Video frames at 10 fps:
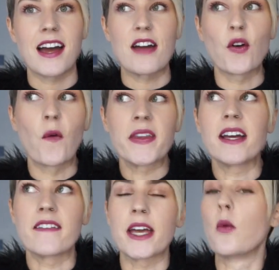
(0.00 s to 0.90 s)
I've only
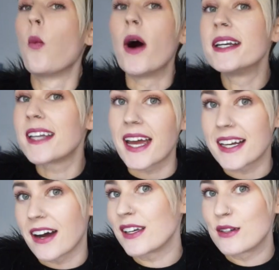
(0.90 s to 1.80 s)
gone like one day
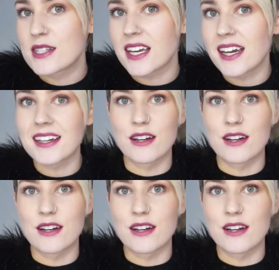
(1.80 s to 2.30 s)
not using it,